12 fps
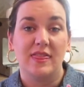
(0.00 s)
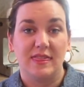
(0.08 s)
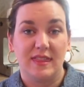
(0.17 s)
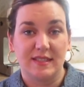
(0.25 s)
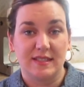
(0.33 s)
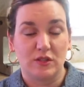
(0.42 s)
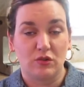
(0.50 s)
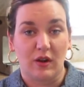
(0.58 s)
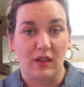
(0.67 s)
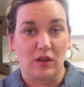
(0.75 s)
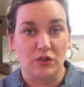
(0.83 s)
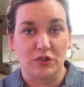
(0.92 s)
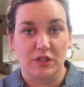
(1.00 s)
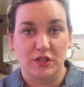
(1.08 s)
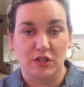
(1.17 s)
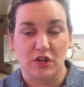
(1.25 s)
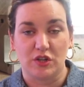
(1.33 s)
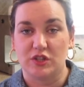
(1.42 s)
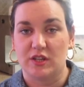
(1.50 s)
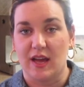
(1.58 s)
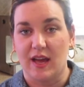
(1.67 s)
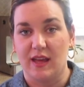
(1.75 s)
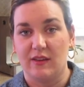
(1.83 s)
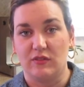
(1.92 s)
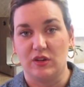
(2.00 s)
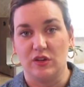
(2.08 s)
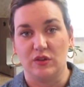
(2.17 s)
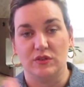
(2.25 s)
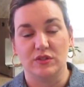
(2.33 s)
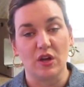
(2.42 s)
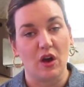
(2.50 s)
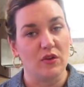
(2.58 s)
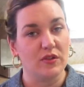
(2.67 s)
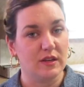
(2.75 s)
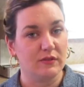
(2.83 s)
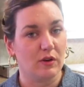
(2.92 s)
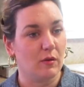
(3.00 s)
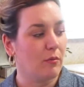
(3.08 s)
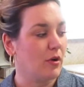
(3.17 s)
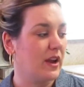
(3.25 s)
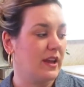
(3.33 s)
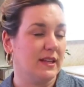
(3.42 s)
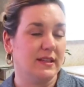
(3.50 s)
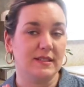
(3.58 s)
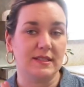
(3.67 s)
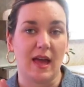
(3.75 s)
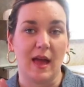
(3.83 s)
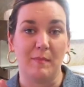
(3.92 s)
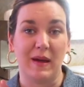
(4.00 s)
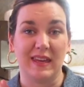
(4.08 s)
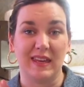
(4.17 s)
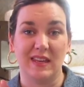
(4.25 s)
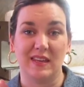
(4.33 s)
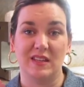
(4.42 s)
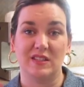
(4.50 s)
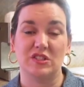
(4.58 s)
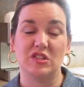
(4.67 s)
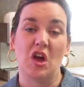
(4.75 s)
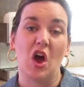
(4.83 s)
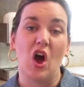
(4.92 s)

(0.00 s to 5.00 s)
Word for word: This is great laundry detergent. I have used all the different brands. My kids